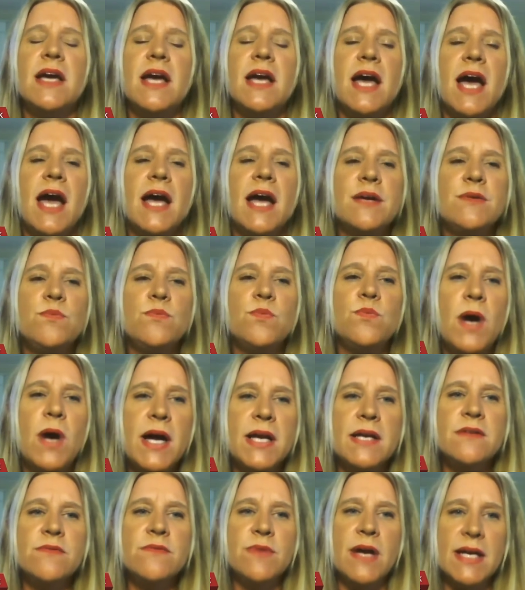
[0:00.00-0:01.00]
I
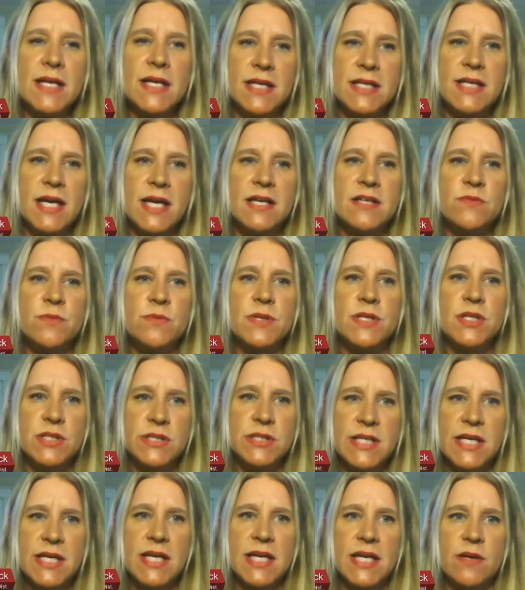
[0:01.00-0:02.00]
want to recognize what you're
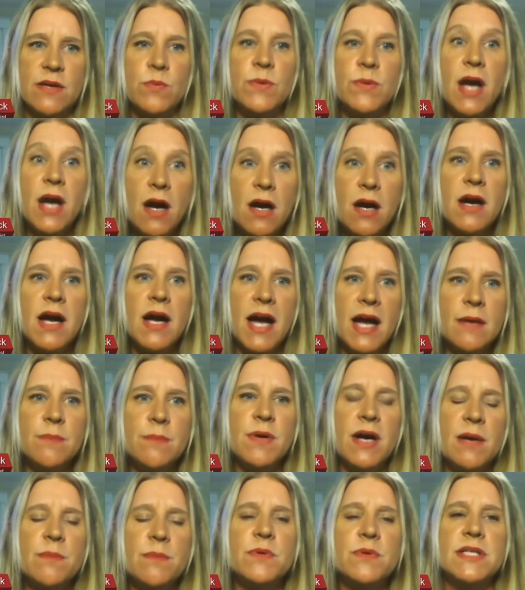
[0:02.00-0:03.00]
saying. We are a high
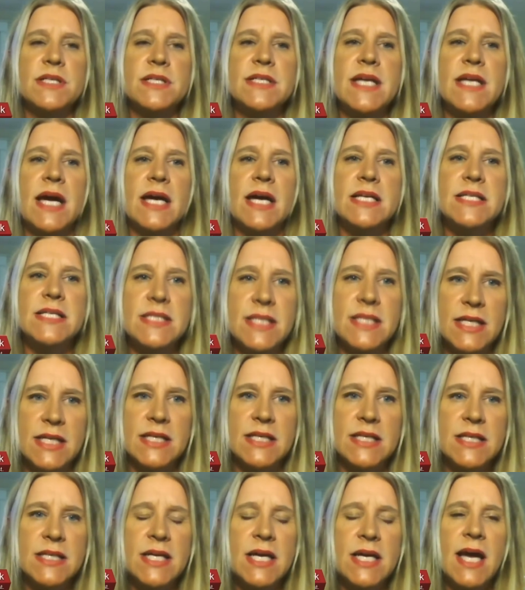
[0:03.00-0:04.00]
property tax
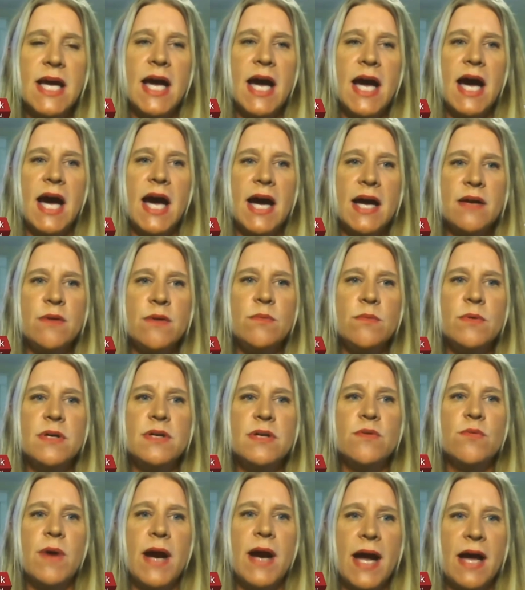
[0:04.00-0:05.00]
state. I
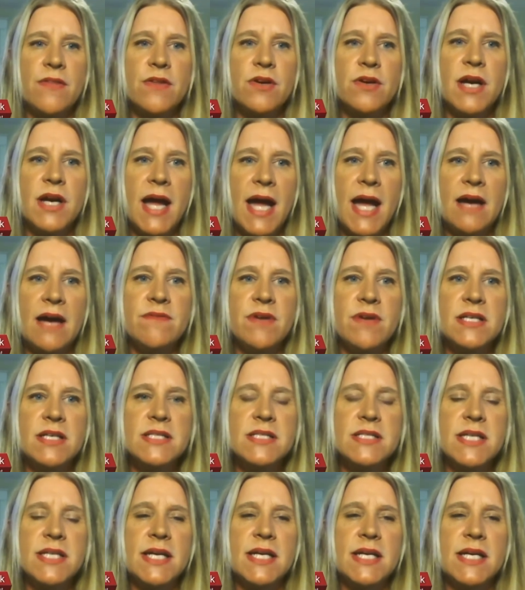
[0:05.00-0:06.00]
would rather have
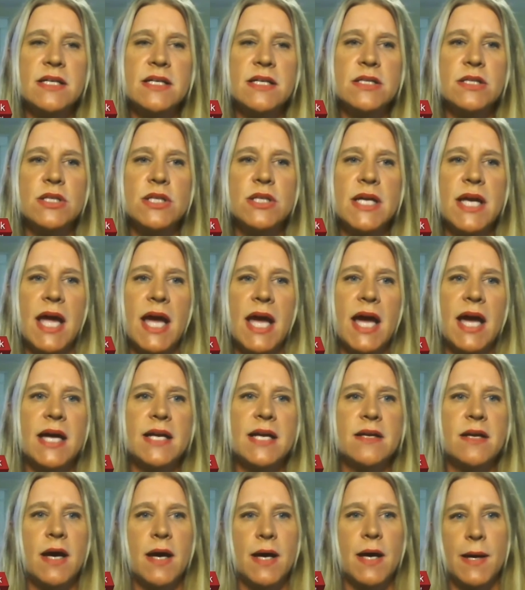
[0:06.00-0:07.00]
us take a look
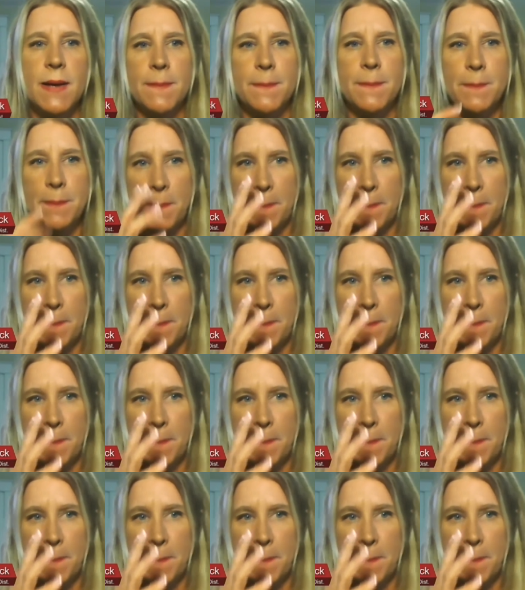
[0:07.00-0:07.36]
at. Um,